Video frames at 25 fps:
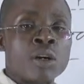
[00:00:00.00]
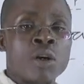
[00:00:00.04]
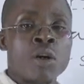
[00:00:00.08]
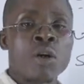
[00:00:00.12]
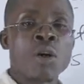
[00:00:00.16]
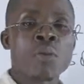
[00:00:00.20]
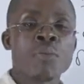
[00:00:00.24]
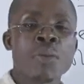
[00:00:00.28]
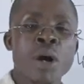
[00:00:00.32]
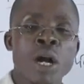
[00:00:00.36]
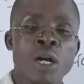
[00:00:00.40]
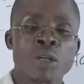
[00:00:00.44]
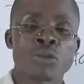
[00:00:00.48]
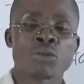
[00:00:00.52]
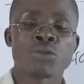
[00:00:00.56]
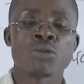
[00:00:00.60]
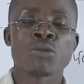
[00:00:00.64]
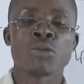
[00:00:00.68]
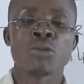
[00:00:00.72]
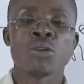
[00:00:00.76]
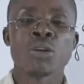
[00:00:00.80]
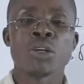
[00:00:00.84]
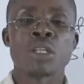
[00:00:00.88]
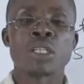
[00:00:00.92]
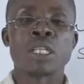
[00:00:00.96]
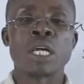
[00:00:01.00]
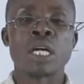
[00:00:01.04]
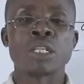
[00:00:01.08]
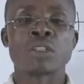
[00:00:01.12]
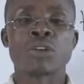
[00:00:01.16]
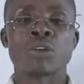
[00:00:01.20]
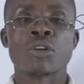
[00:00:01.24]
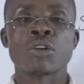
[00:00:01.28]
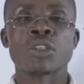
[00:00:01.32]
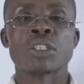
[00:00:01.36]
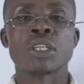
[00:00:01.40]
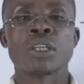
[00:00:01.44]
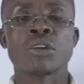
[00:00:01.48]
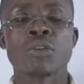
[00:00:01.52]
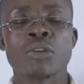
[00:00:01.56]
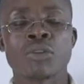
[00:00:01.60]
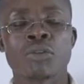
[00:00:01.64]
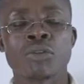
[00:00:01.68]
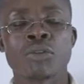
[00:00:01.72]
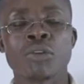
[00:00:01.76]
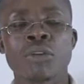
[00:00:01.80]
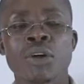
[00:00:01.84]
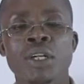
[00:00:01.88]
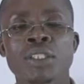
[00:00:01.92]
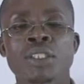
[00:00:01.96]
go back to that container of
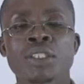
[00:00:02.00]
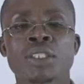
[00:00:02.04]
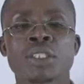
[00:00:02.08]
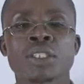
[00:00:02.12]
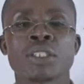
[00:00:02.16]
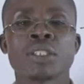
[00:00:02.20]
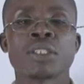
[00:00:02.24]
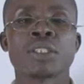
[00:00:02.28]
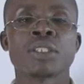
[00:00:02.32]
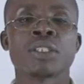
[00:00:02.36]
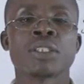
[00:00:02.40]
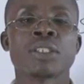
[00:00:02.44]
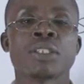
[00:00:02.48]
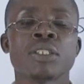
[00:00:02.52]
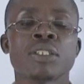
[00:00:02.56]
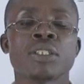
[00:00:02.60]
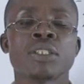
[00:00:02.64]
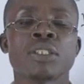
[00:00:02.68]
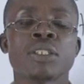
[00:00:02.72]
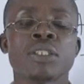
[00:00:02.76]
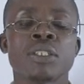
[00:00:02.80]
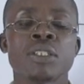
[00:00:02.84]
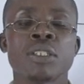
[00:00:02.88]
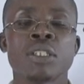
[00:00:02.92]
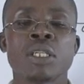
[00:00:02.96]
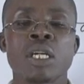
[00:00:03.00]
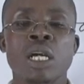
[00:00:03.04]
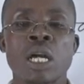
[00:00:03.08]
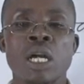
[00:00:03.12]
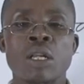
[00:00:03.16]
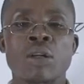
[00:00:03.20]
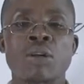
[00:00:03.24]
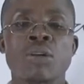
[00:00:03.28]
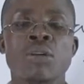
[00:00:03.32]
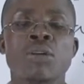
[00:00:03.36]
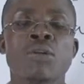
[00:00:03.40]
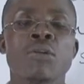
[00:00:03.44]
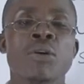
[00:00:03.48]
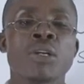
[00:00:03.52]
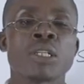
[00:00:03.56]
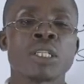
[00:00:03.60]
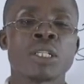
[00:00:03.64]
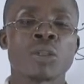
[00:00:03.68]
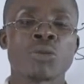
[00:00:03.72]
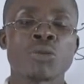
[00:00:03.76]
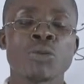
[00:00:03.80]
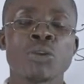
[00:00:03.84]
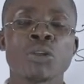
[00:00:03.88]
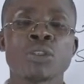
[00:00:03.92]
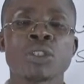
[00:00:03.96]
yours. I don't know what
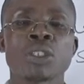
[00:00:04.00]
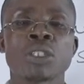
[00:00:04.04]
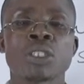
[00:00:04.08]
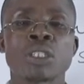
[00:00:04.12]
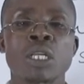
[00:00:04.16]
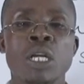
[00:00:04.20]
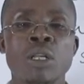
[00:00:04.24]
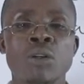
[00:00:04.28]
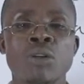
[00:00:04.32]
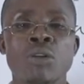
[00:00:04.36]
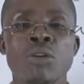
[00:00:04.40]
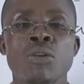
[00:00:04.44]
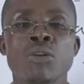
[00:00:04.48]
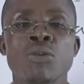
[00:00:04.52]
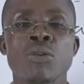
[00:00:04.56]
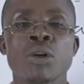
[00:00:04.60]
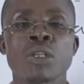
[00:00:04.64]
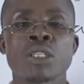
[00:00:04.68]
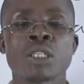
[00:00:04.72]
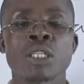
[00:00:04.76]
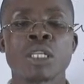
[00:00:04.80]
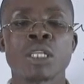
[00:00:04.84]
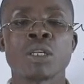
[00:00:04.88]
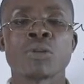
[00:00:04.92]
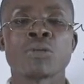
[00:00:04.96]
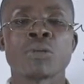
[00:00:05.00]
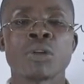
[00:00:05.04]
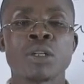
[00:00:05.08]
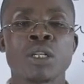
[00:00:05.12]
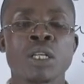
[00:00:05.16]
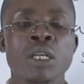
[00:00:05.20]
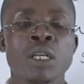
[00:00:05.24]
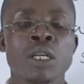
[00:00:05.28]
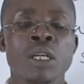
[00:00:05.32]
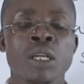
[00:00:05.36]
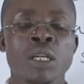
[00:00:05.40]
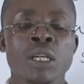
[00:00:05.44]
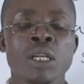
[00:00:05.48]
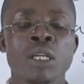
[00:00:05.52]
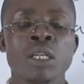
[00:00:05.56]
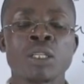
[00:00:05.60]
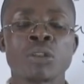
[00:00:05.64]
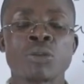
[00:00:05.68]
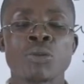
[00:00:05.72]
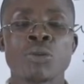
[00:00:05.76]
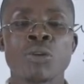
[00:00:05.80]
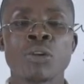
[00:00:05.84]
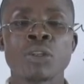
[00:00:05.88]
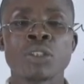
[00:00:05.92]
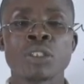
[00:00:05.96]
it was. I don't know what liquid it
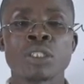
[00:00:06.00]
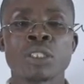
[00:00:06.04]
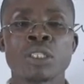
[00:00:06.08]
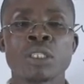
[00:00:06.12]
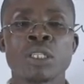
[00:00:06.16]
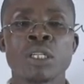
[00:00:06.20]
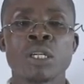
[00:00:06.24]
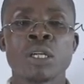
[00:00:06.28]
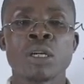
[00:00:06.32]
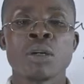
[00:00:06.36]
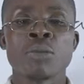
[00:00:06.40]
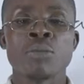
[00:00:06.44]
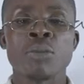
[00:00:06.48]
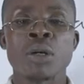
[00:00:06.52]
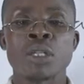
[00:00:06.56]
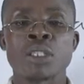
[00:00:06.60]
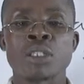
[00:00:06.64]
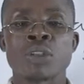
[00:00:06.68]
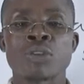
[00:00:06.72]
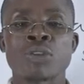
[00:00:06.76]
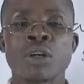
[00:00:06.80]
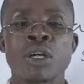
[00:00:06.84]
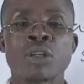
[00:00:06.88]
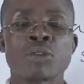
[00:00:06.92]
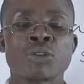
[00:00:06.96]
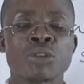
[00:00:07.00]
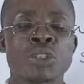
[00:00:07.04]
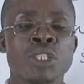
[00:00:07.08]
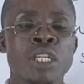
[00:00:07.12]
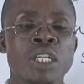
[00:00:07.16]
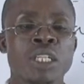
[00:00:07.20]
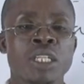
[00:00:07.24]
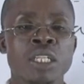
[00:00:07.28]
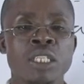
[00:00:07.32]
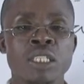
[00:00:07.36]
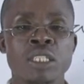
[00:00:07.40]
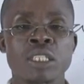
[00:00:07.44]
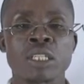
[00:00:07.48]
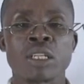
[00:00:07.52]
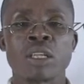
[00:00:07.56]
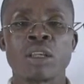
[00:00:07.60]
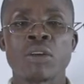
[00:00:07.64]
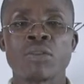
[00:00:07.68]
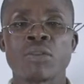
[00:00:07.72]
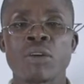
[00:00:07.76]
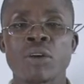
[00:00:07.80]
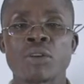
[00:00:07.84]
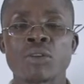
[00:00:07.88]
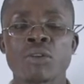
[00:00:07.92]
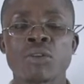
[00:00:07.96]
was, but try to shake it
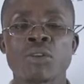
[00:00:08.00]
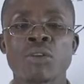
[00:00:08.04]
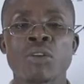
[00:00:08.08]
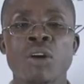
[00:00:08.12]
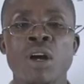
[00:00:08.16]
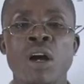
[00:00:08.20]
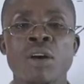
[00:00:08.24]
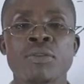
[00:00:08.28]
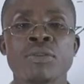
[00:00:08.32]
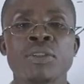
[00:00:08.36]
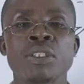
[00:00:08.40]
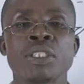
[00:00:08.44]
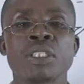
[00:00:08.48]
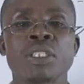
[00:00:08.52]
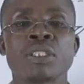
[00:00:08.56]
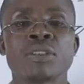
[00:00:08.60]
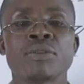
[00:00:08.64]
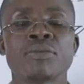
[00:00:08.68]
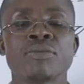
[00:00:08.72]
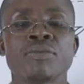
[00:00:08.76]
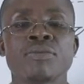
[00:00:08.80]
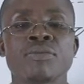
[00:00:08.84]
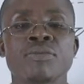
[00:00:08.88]
if at all you have it.